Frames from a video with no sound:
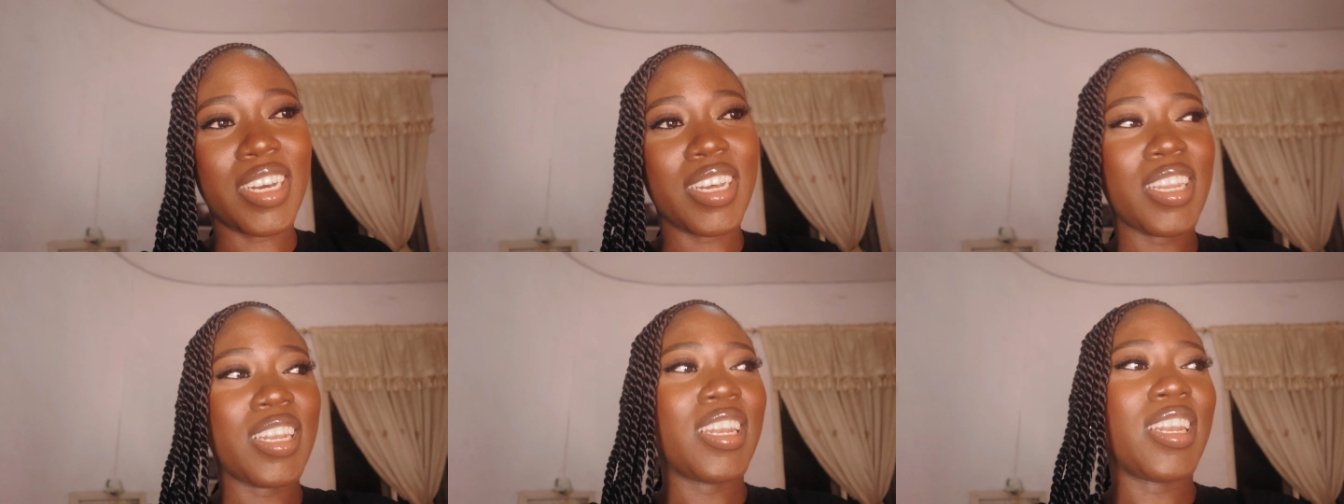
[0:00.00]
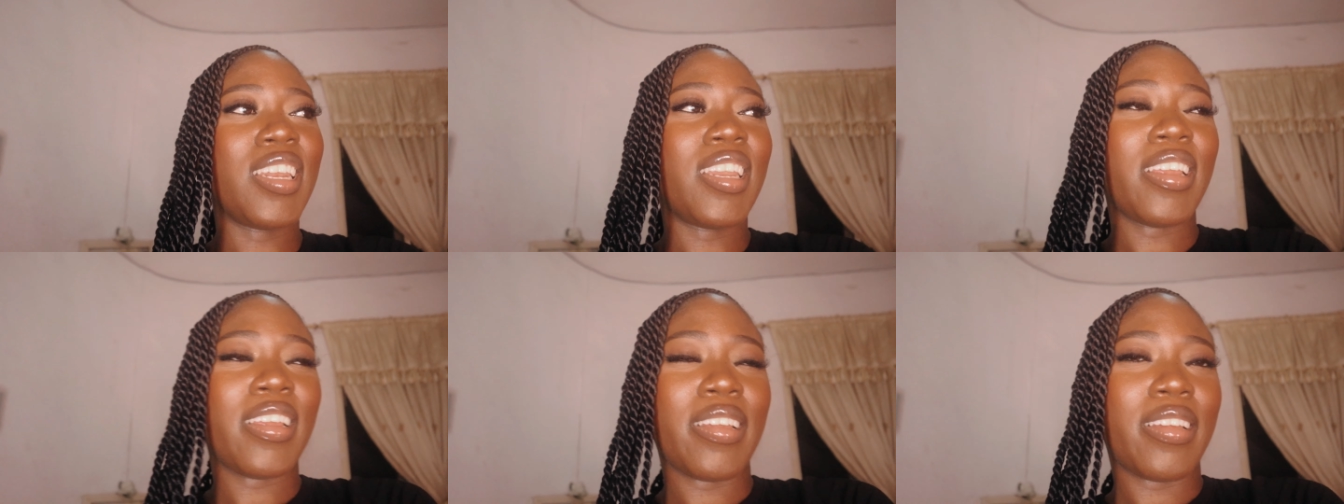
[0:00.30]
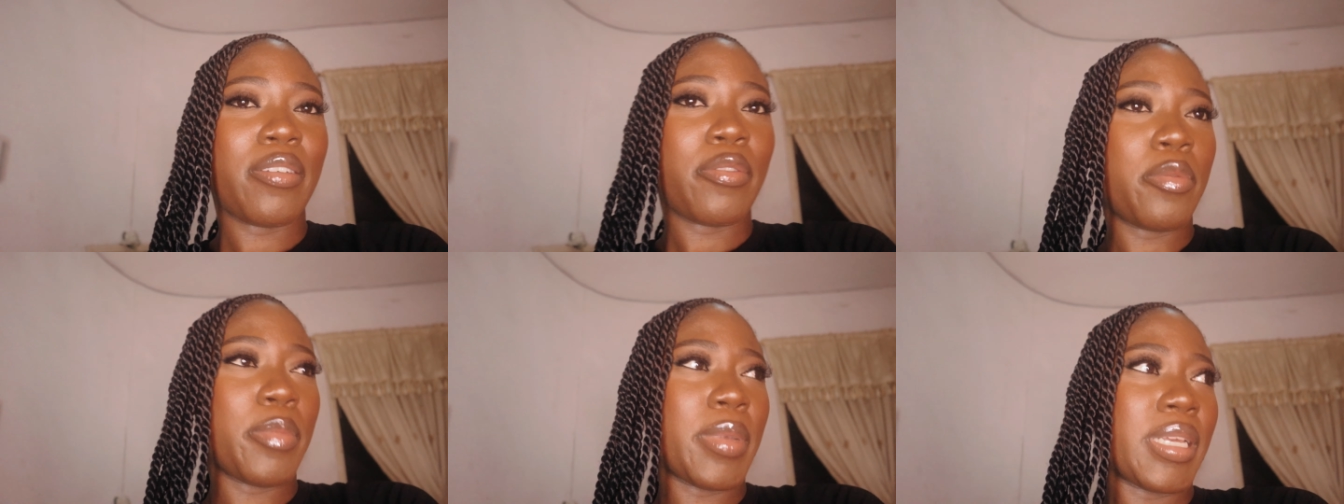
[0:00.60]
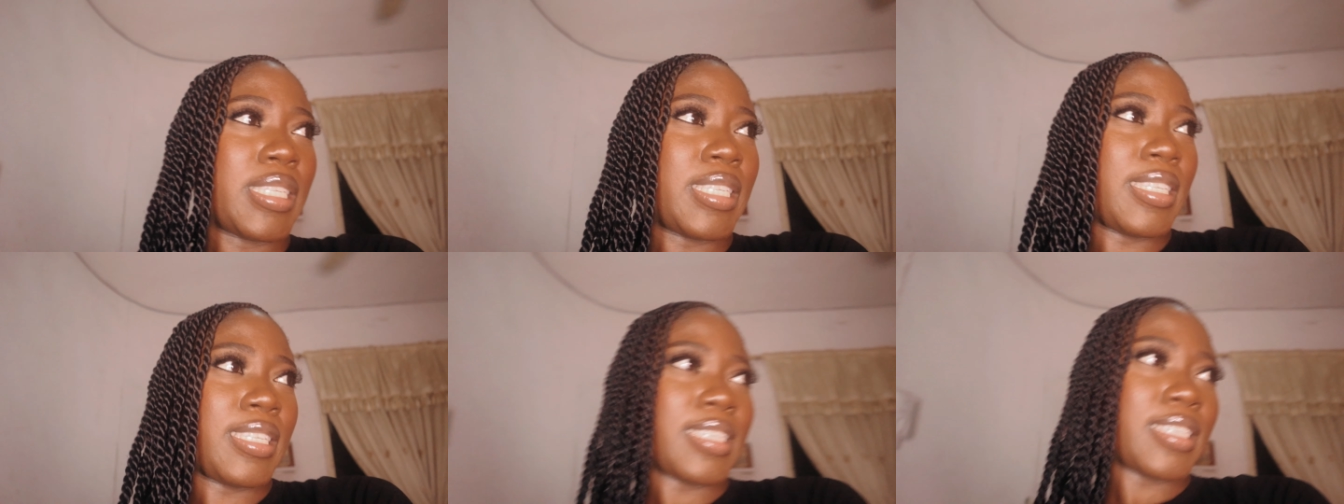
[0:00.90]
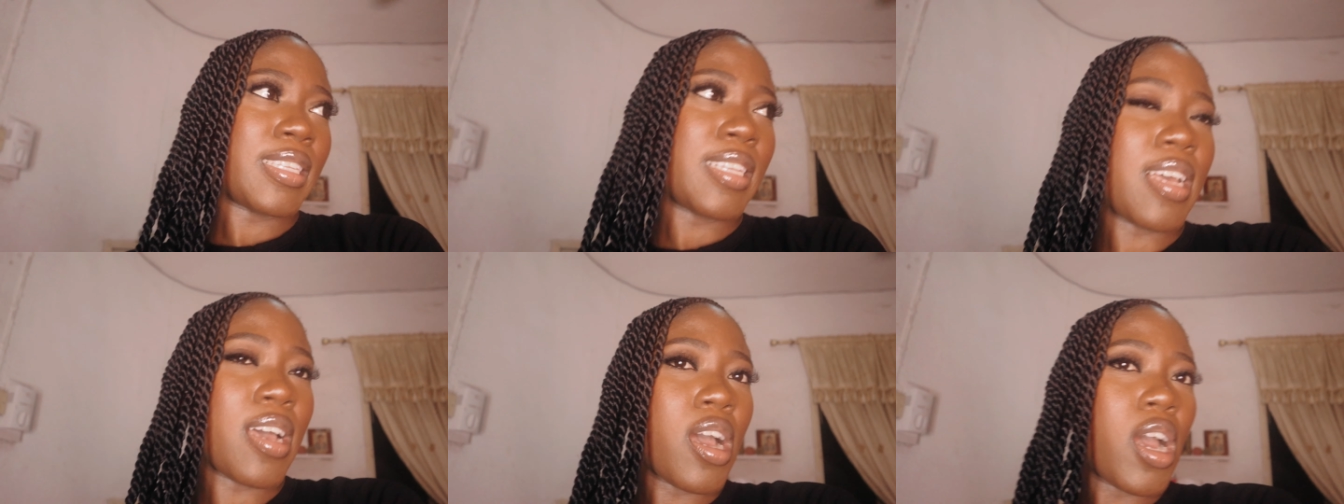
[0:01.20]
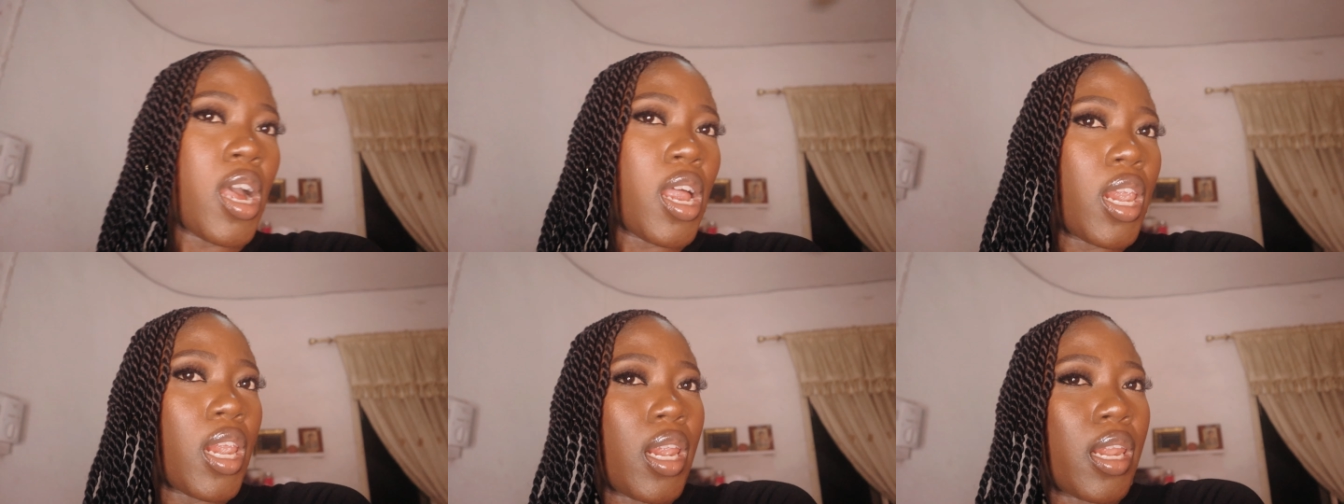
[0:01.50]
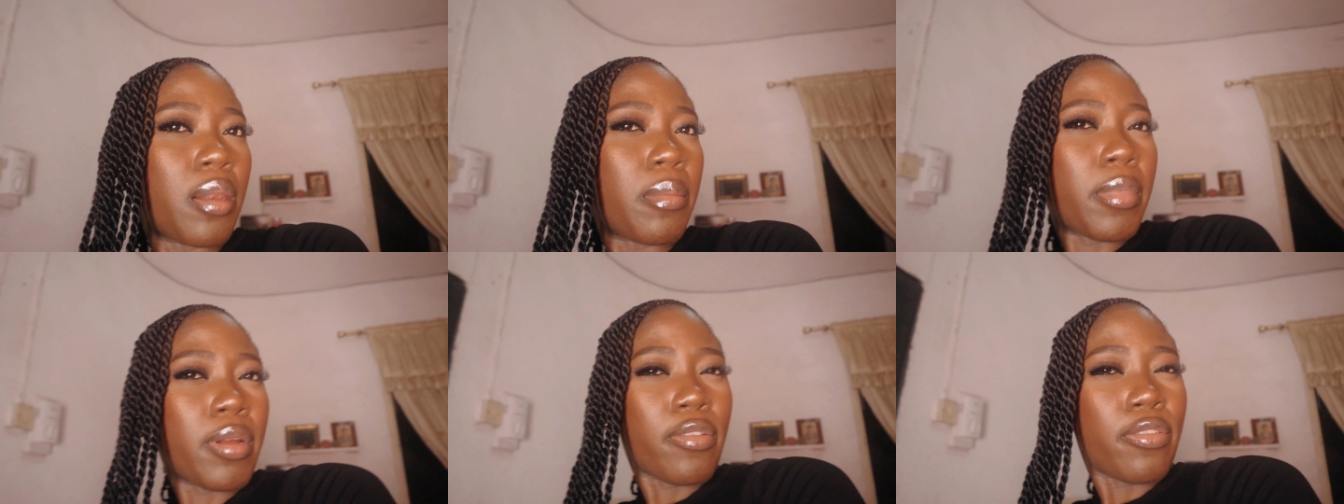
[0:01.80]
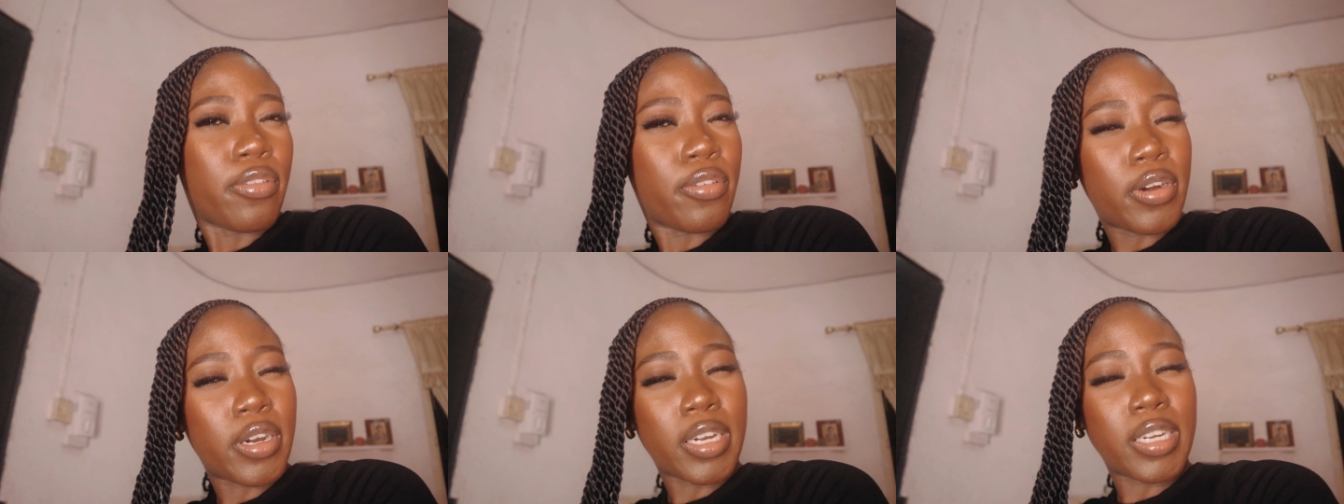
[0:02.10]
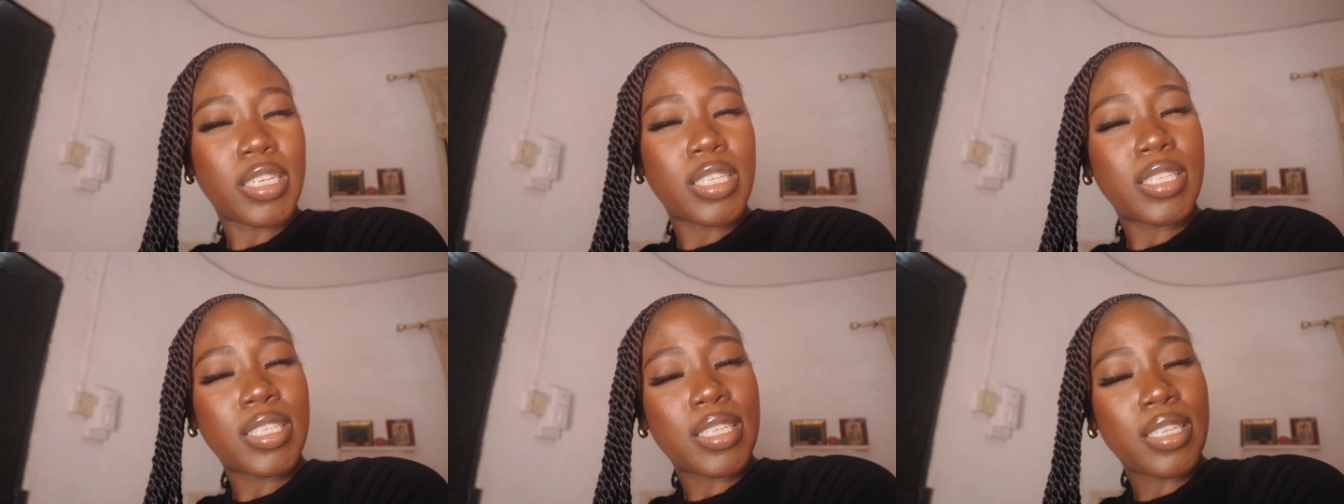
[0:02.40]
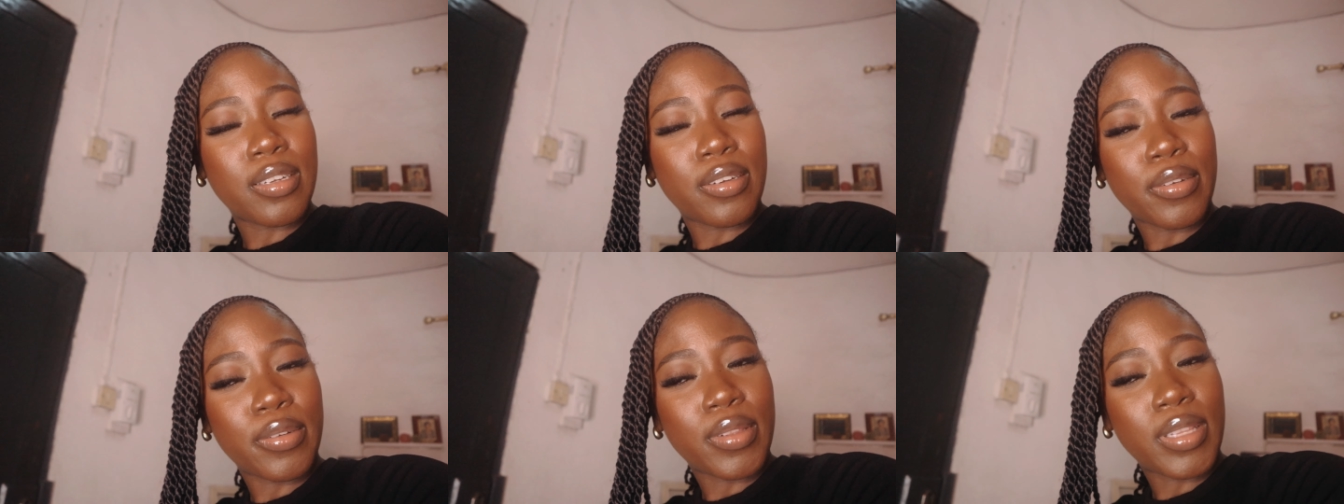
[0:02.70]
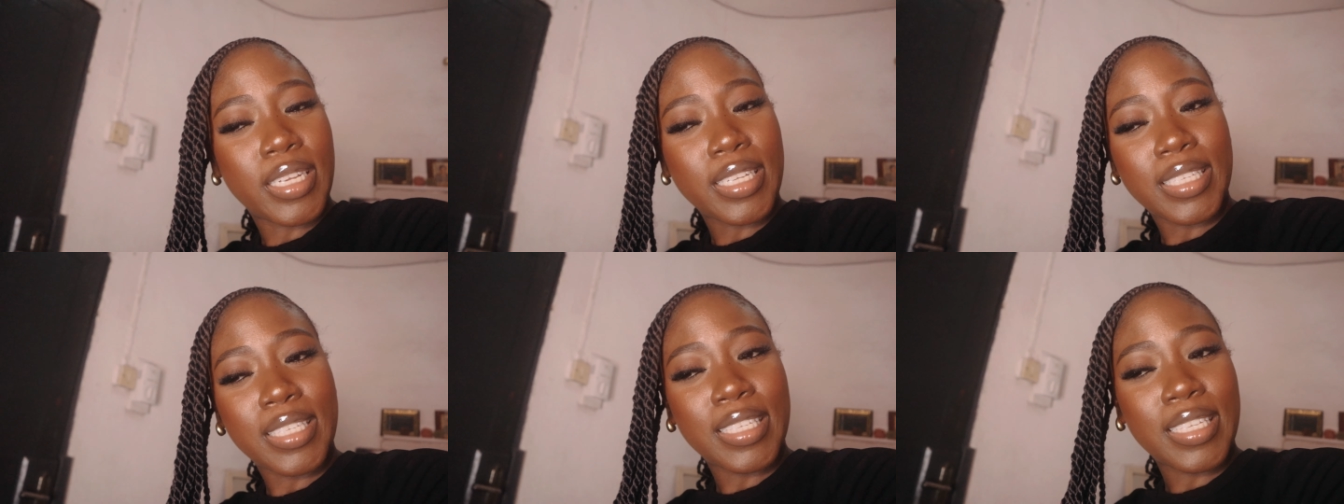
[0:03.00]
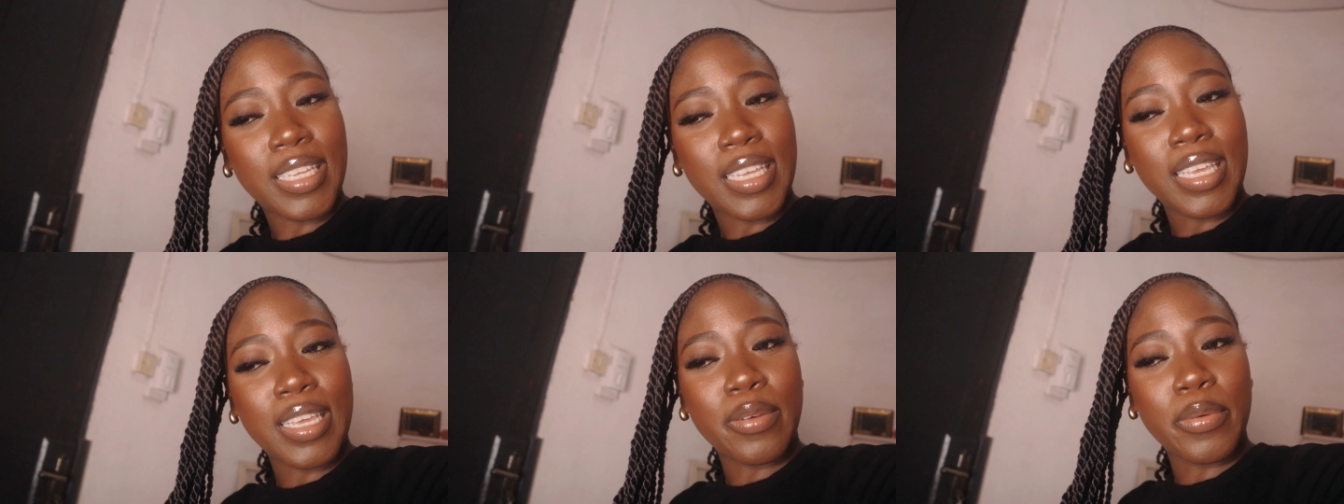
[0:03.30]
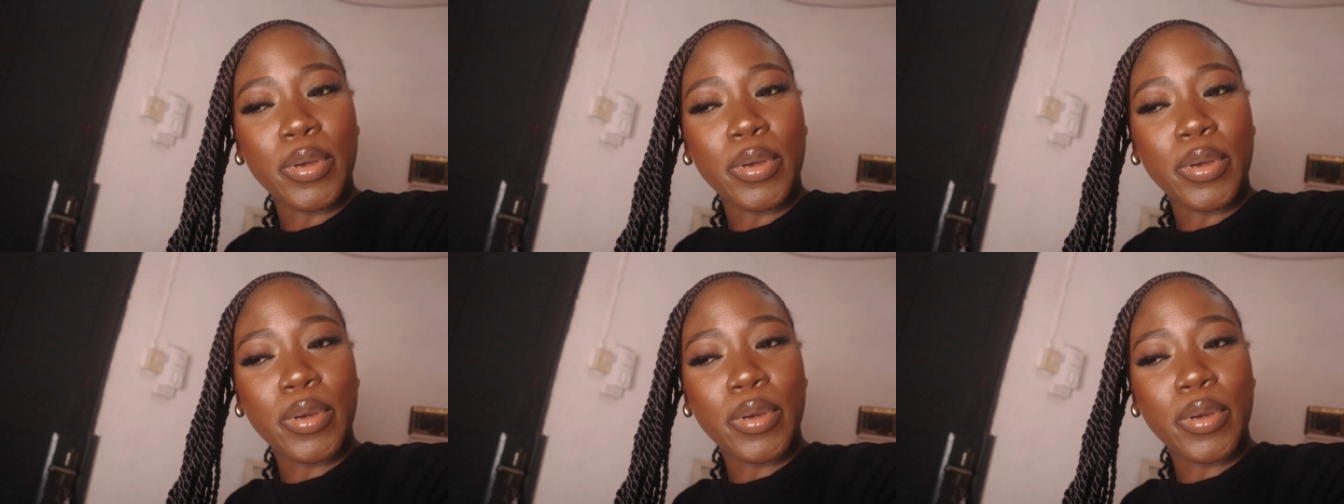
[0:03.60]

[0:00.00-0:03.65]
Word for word: And uh, with my sister and my friend. So let's see.